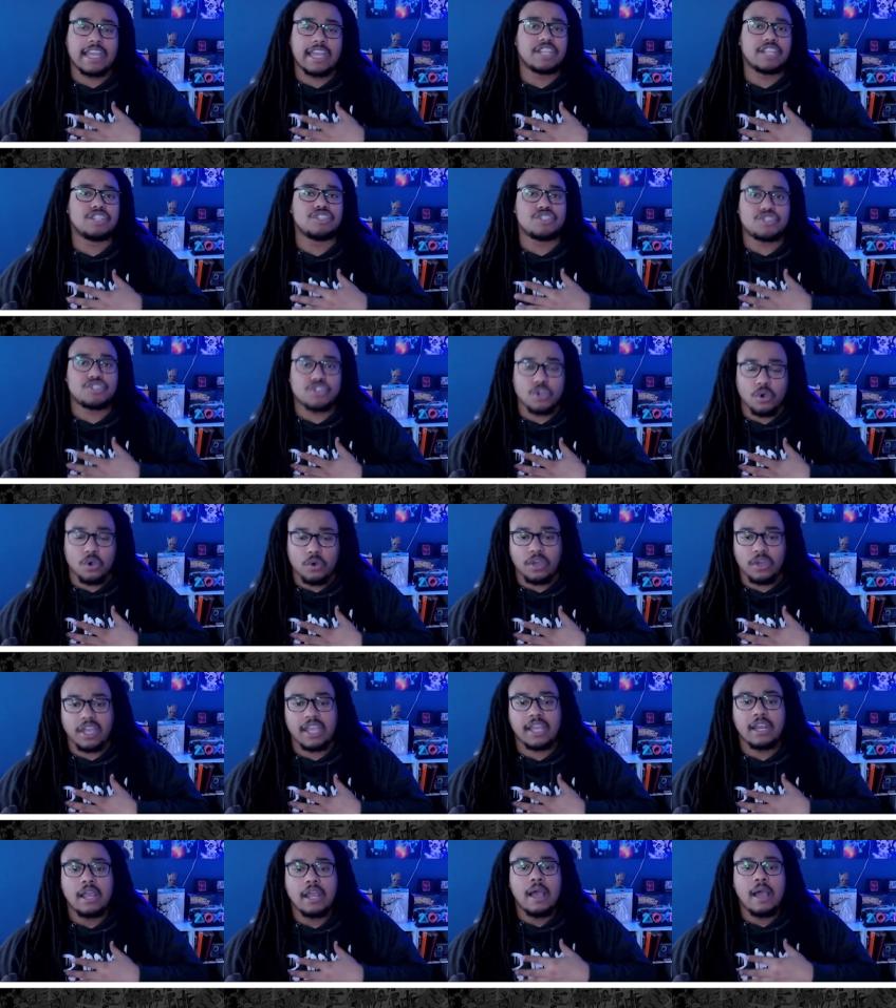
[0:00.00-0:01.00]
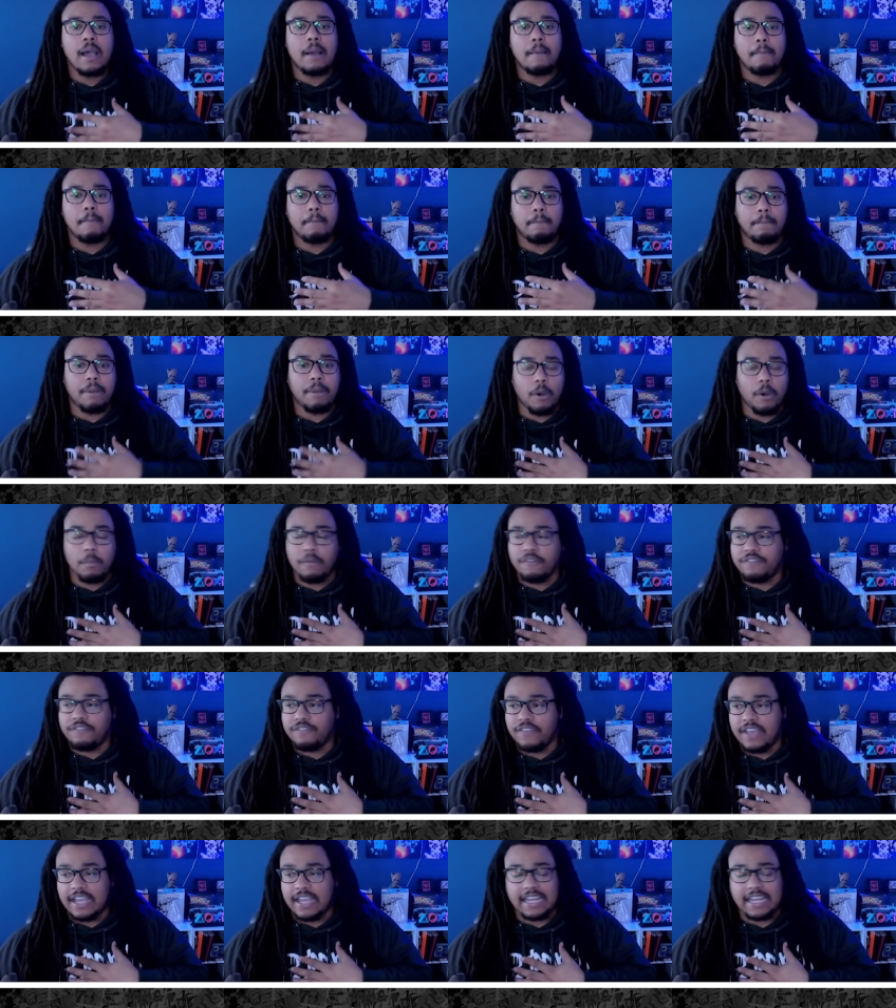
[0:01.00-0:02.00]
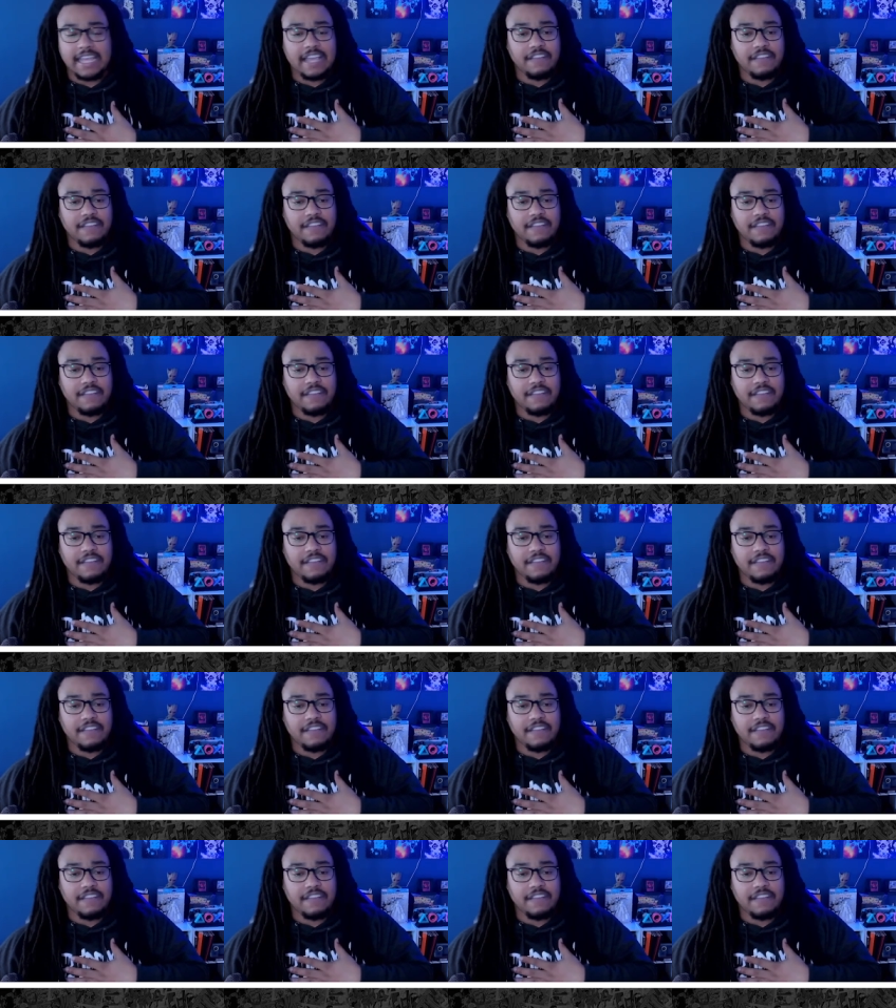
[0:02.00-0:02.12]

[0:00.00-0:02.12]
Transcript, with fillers: enjoy Boba Fett.